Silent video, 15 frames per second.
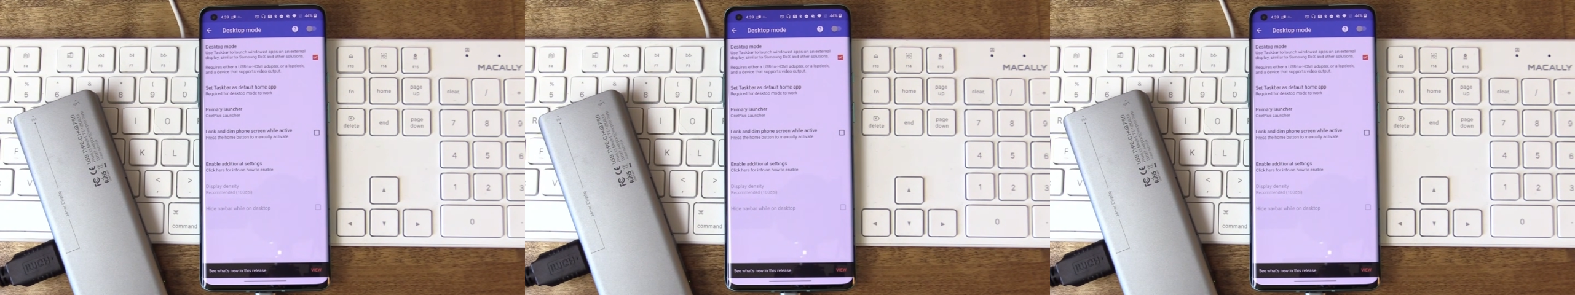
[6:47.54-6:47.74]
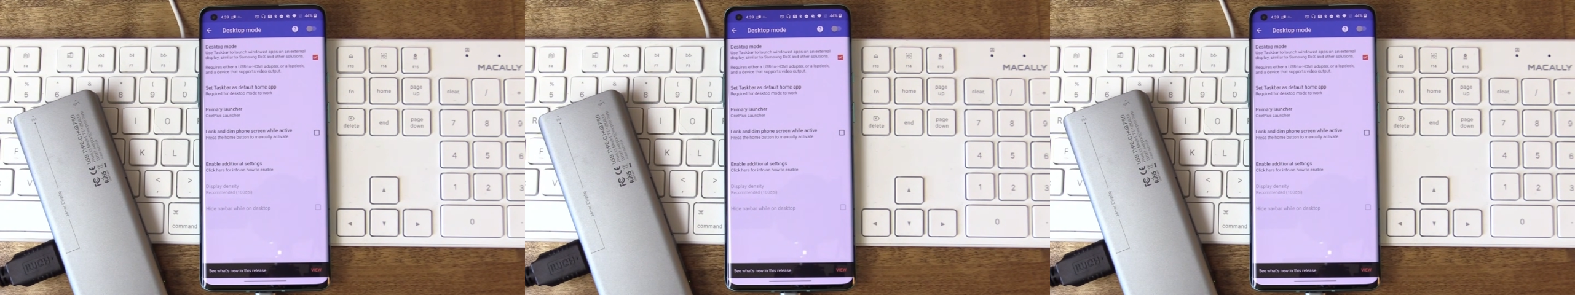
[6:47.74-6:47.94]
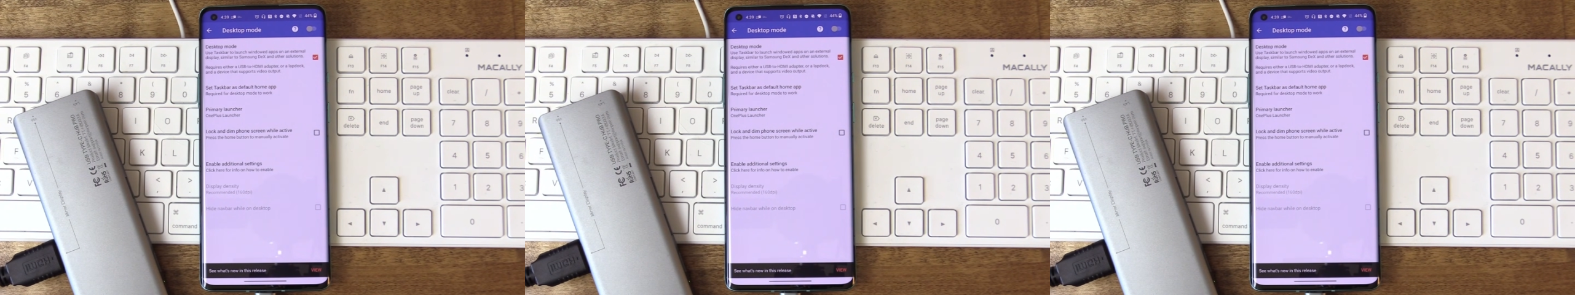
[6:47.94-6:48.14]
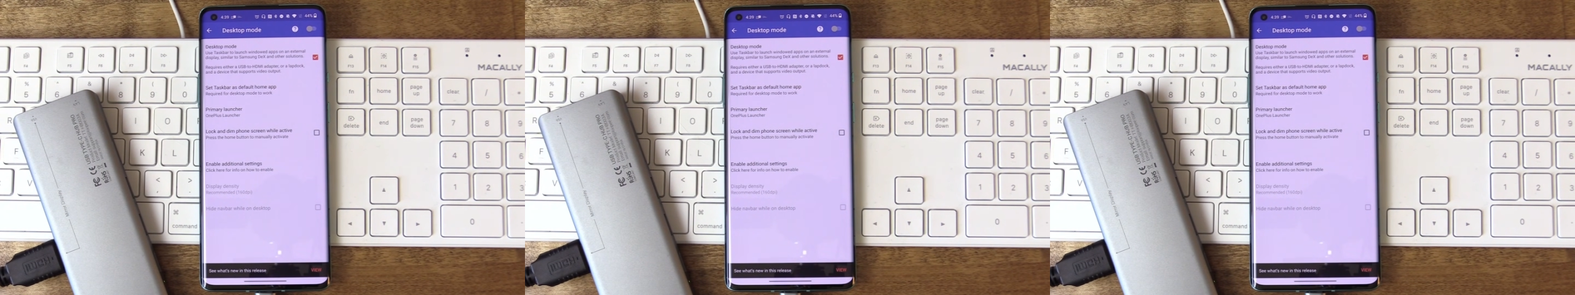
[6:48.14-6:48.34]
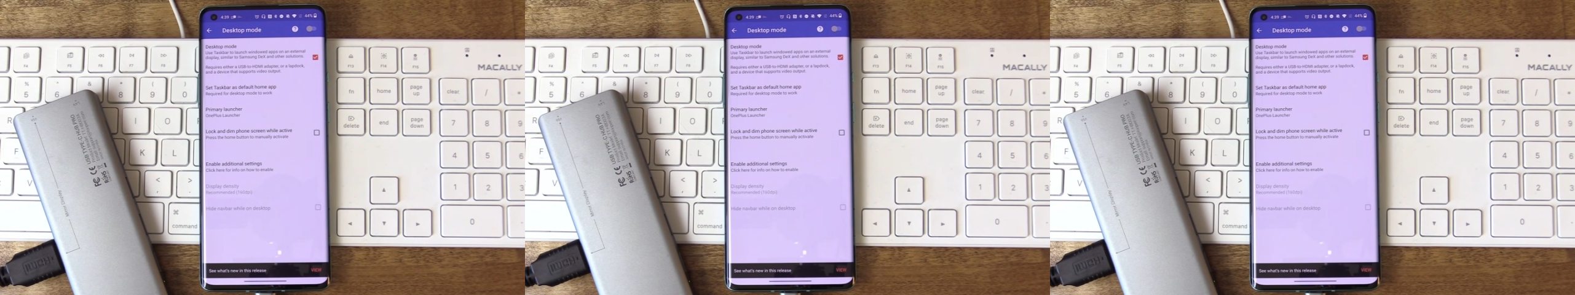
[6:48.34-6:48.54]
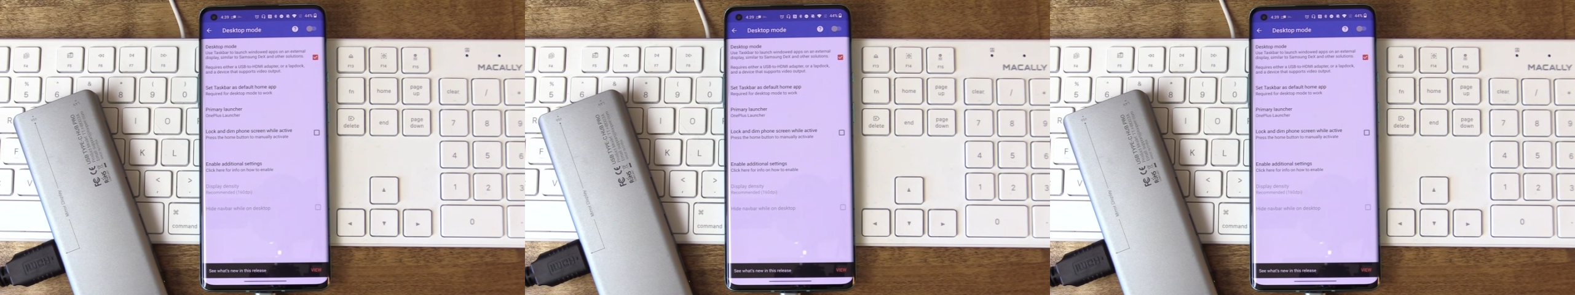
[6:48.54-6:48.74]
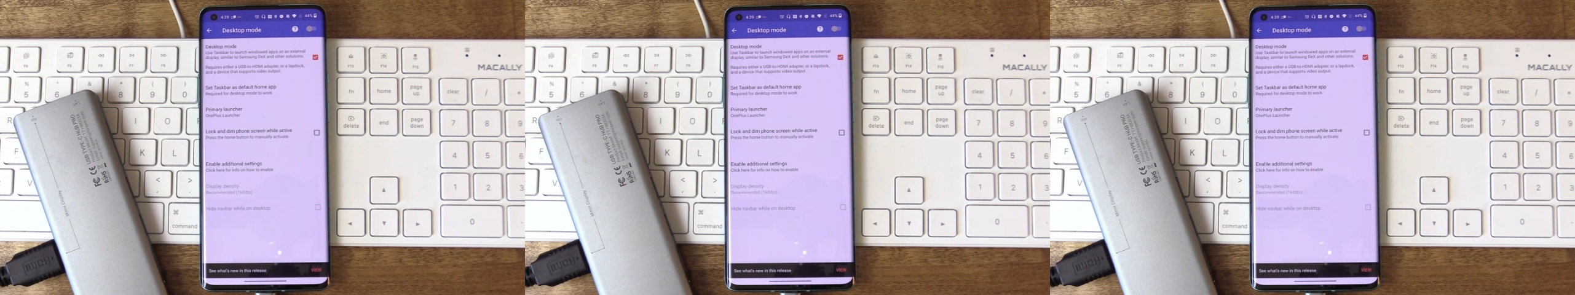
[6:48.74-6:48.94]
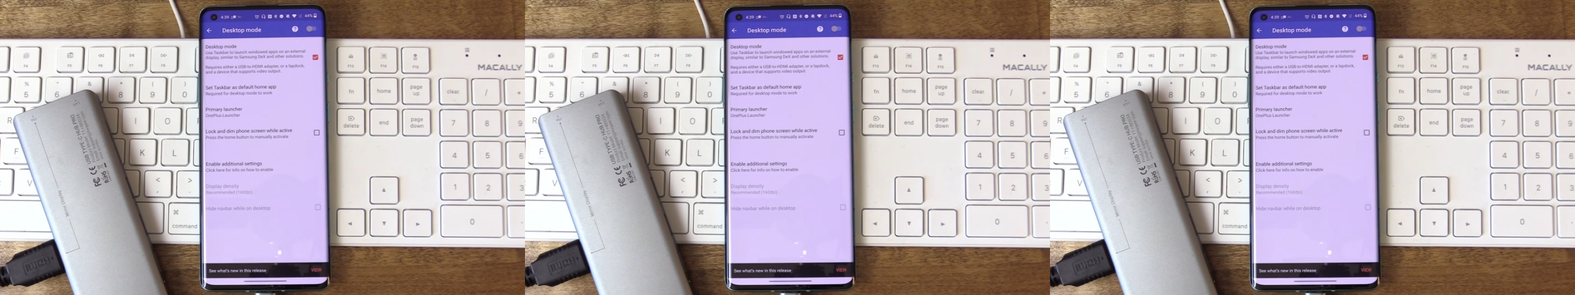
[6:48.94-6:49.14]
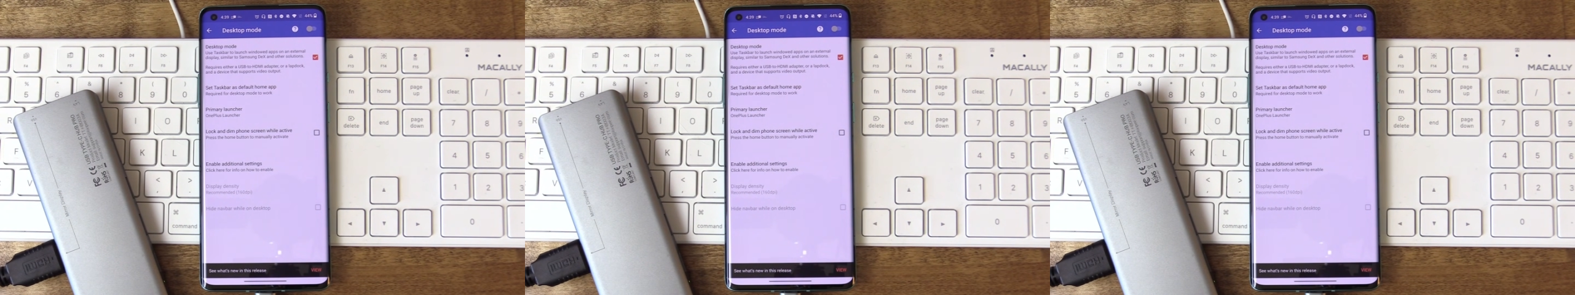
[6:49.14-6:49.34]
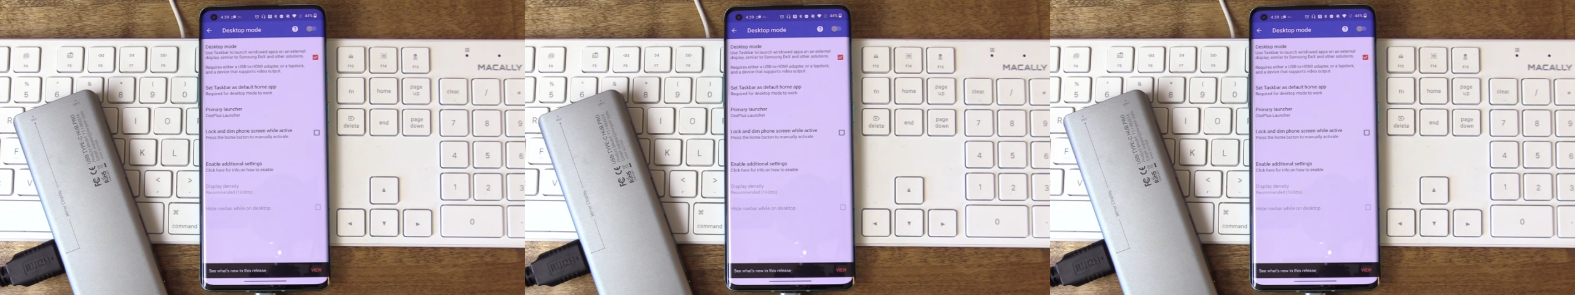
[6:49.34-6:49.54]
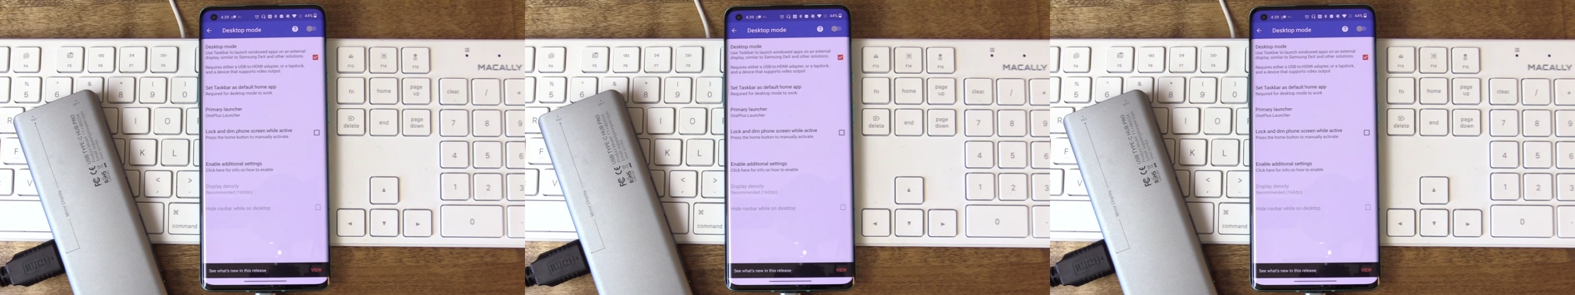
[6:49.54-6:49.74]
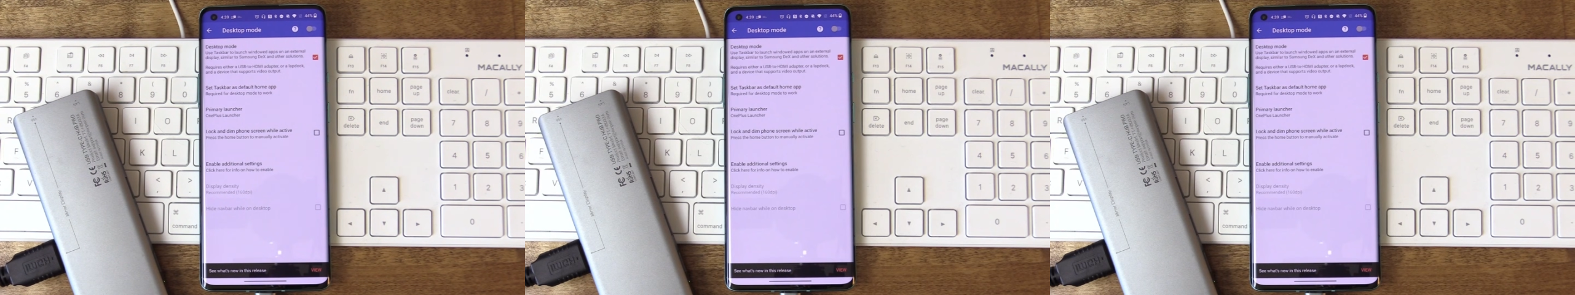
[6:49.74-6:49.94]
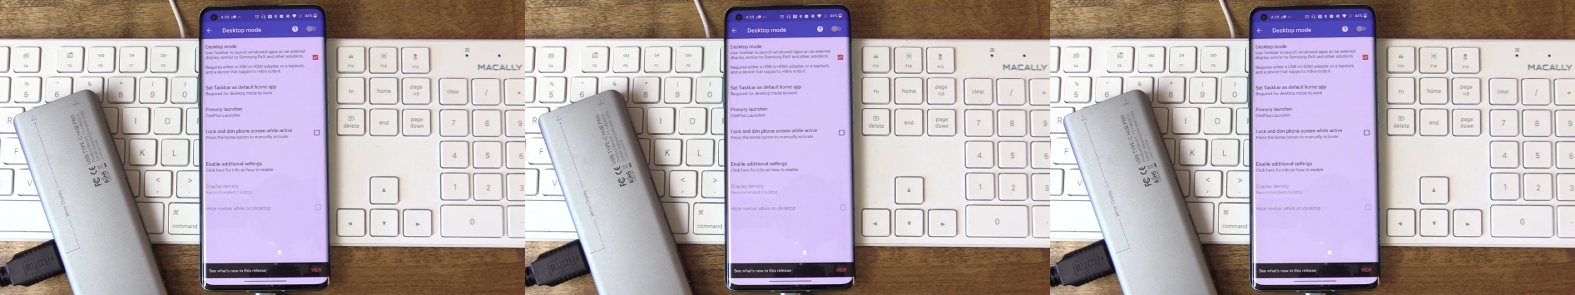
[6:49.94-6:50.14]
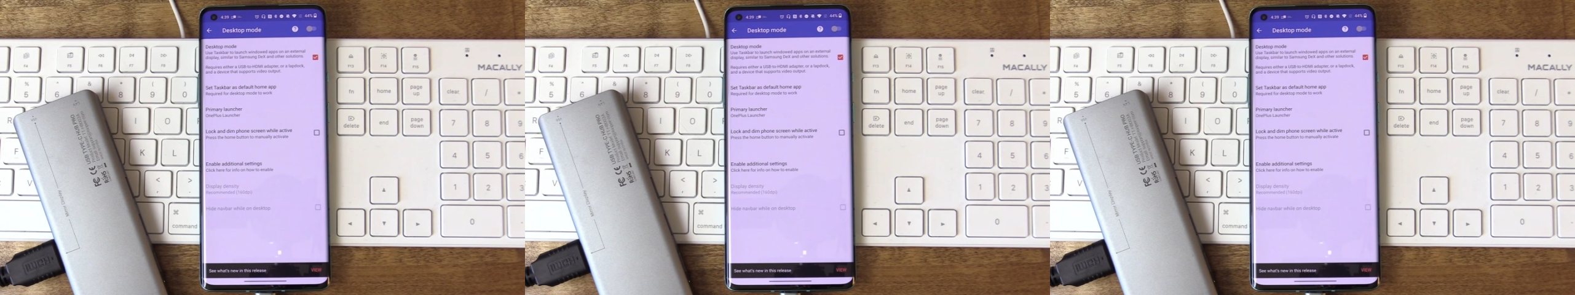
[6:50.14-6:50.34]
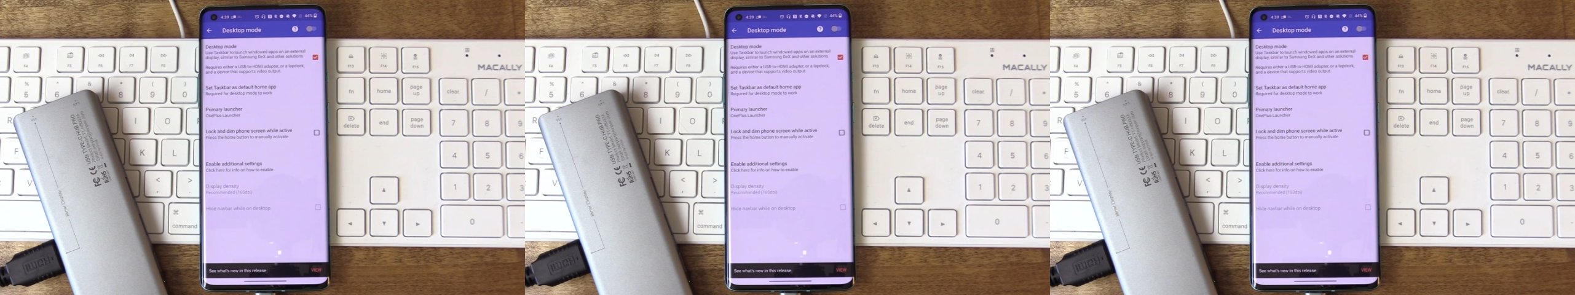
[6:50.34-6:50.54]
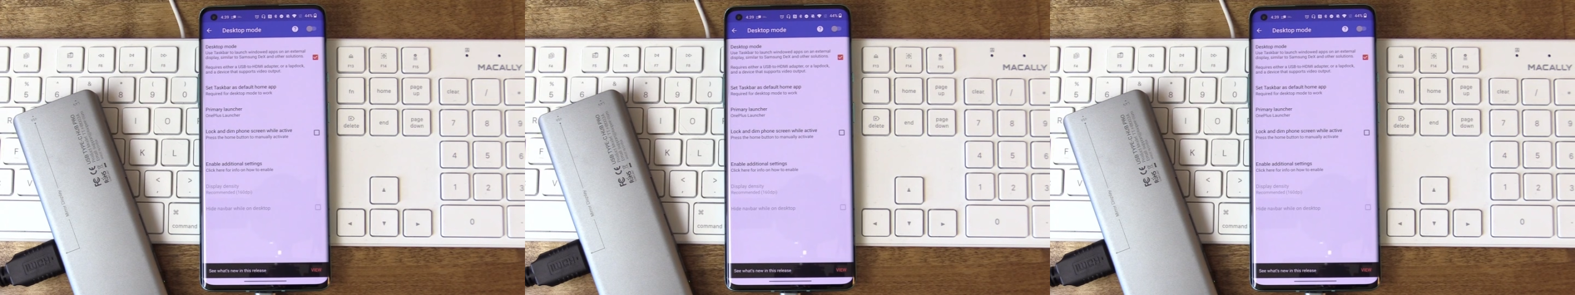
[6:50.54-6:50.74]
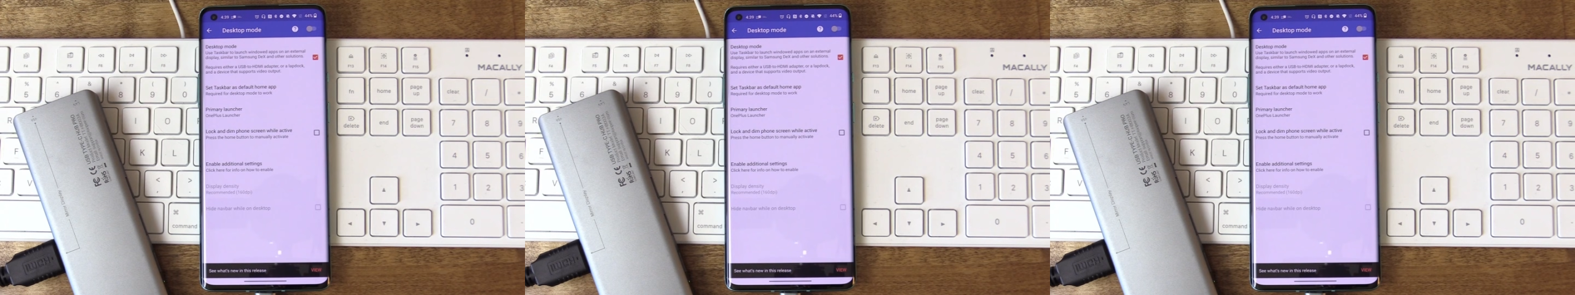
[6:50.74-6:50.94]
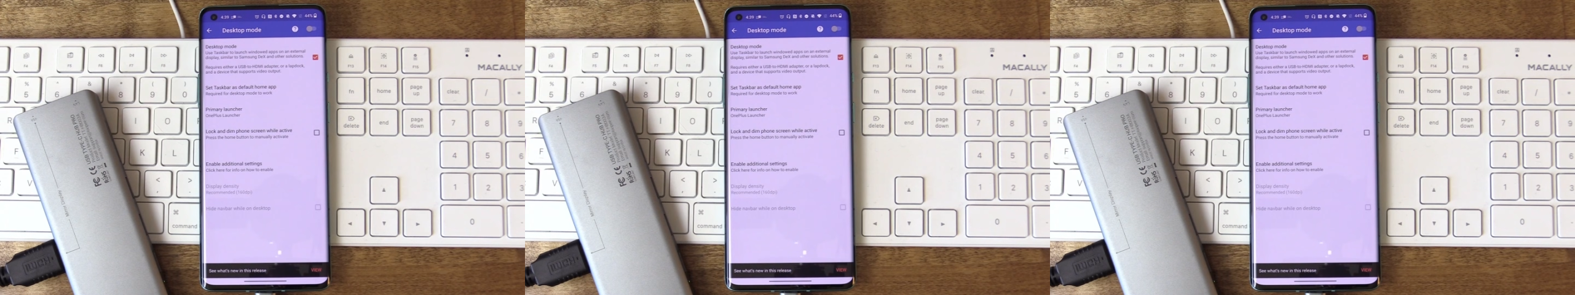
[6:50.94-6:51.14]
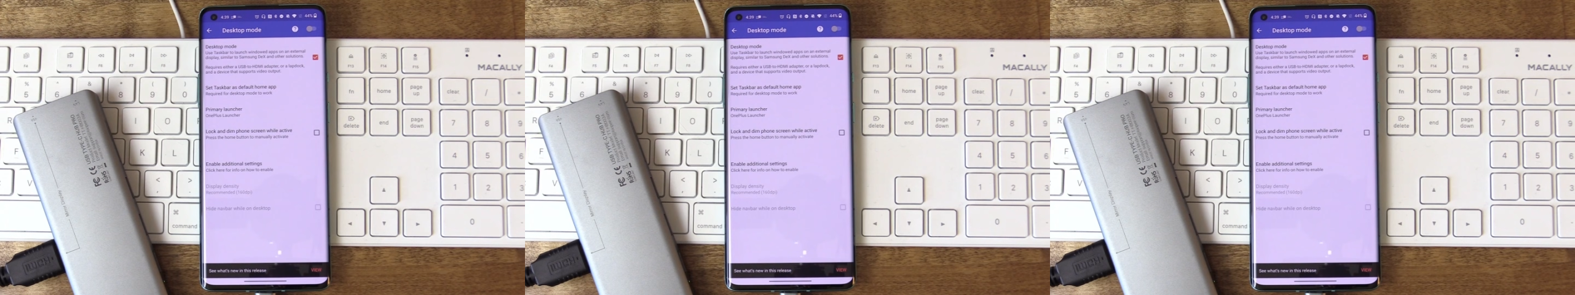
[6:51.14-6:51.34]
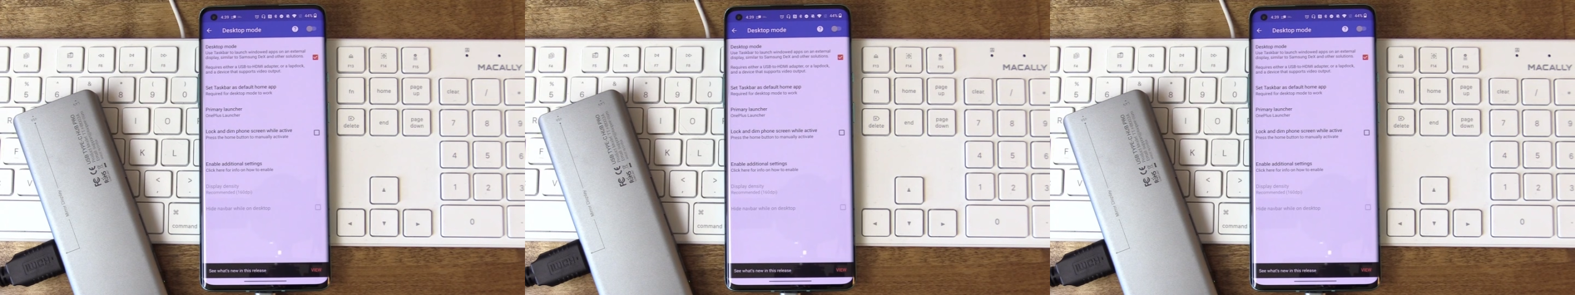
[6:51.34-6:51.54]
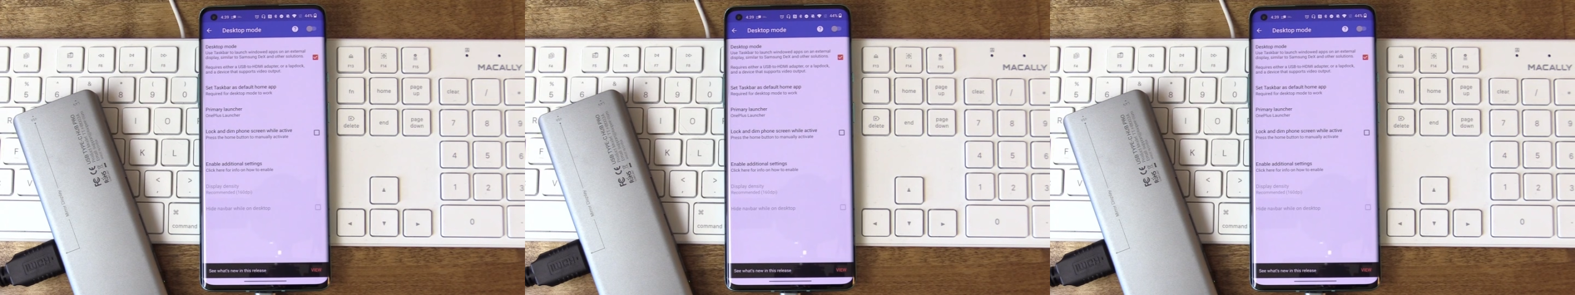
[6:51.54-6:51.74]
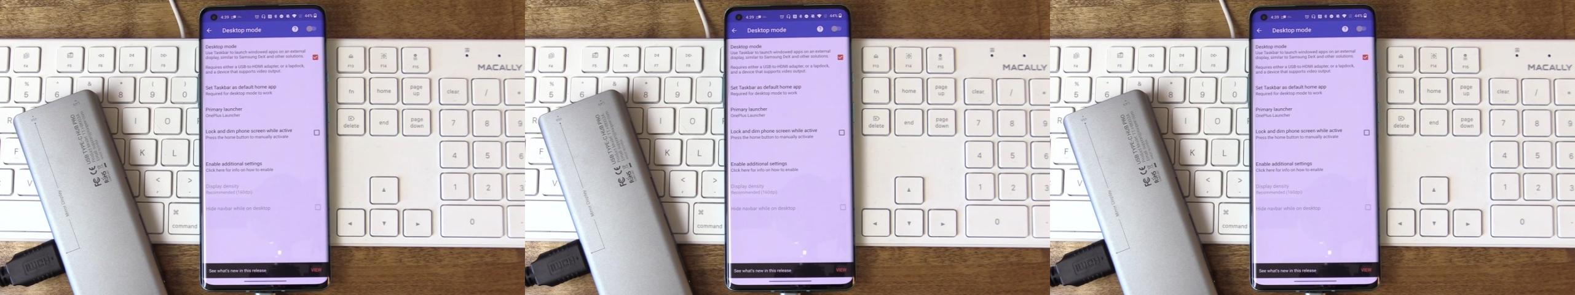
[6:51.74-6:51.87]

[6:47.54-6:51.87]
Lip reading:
No face is visible, so there are no lips to read.